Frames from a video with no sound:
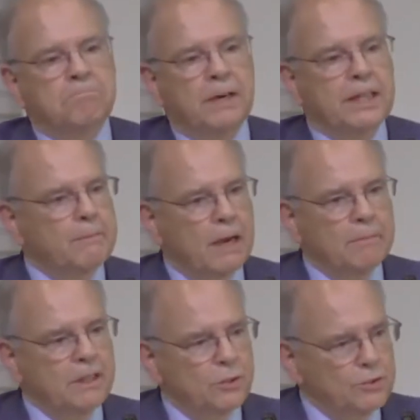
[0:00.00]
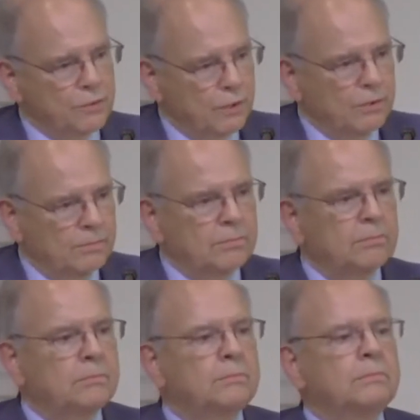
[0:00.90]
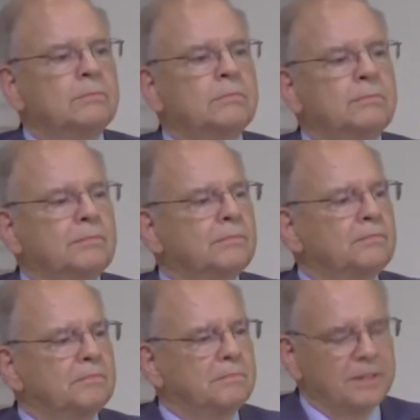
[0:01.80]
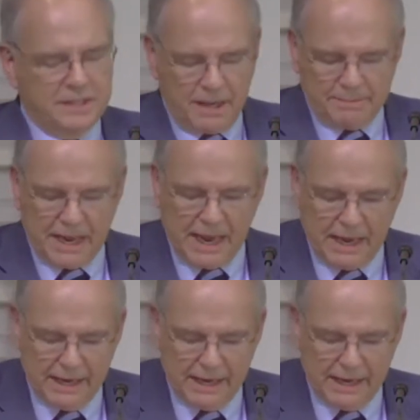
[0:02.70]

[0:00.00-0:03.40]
They might be useful someday.